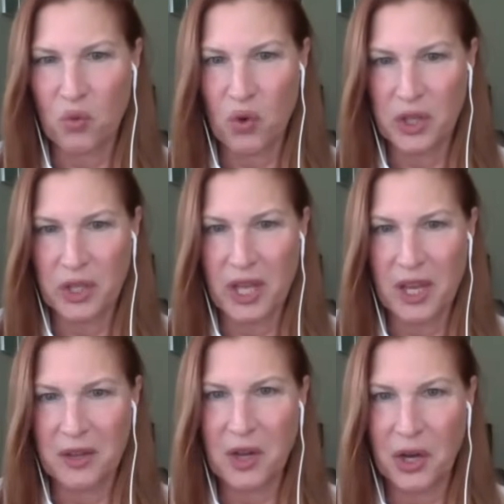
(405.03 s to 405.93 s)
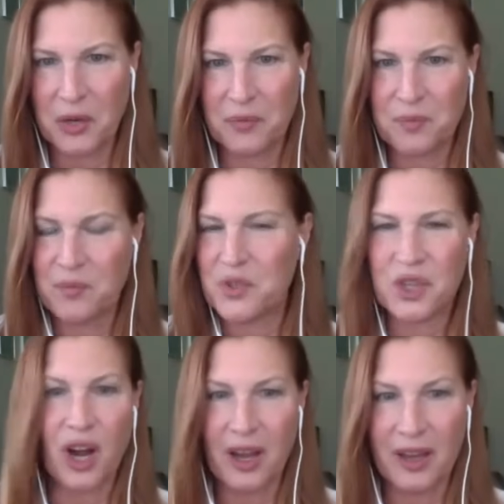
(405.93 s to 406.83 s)
really kind of
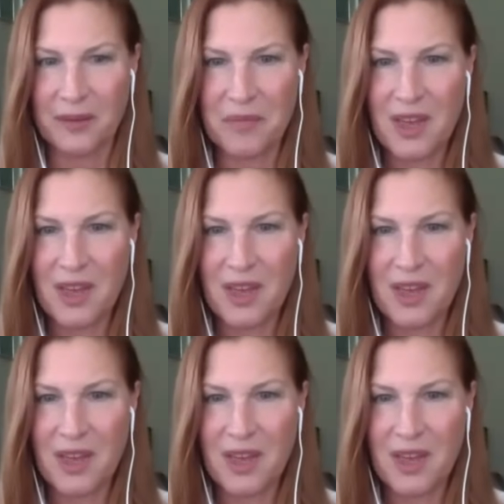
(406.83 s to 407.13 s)
shy,